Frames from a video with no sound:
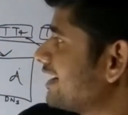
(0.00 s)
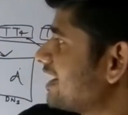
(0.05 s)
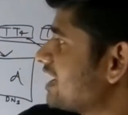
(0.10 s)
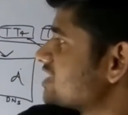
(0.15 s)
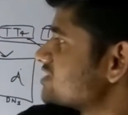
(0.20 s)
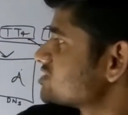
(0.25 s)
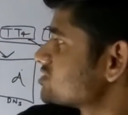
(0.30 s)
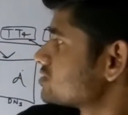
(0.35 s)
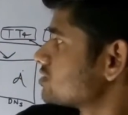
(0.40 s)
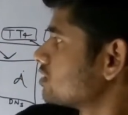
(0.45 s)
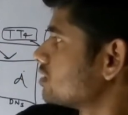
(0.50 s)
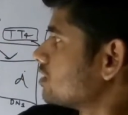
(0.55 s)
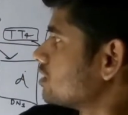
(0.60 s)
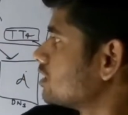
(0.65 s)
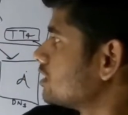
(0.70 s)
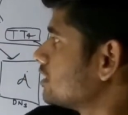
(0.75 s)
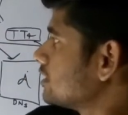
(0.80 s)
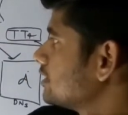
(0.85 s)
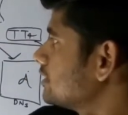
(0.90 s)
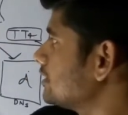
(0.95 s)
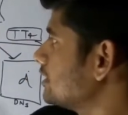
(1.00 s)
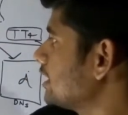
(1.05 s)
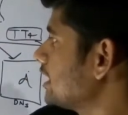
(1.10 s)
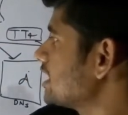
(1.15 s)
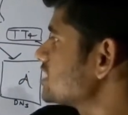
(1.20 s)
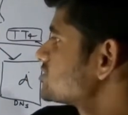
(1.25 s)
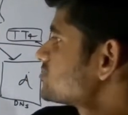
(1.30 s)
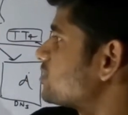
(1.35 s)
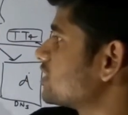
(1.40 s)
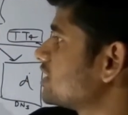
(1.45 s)
as
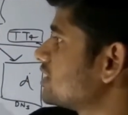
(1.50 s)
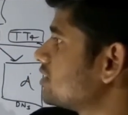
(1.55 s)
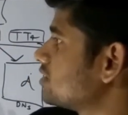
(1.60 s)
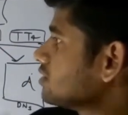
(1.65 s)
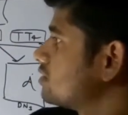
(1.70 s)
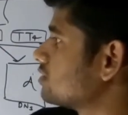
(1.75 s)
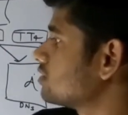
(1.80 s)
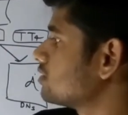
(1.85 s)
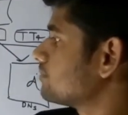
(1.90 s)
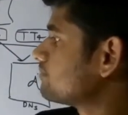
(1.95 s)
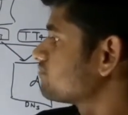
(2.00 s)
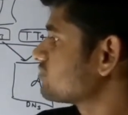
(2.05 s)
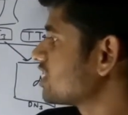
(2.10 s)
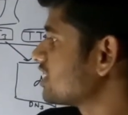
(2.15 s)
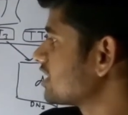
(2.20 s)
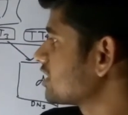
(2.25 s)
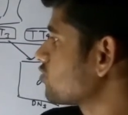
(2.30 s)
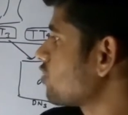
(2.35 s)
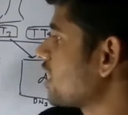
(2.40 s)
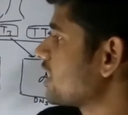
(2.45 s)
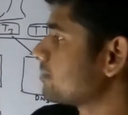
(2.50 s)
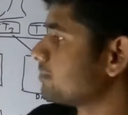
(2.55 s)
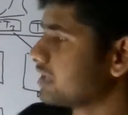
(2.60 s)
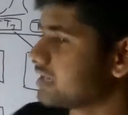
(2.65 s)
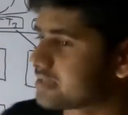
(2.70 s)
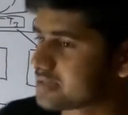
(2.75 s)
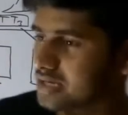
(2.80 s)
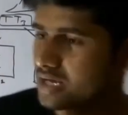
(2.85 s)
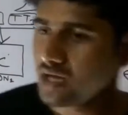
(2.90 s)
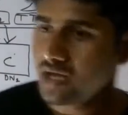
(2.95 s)
per
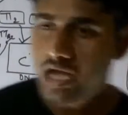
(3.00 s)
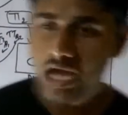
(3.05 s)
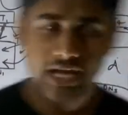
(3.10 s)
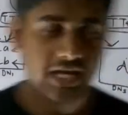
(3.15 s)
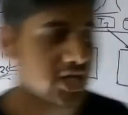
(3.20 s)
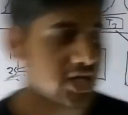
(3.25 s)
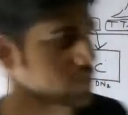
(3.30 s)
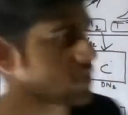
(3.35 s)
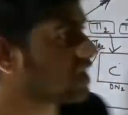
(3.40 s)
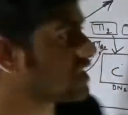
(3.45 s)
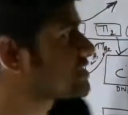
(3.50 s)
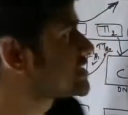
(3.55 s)
requirement, and it will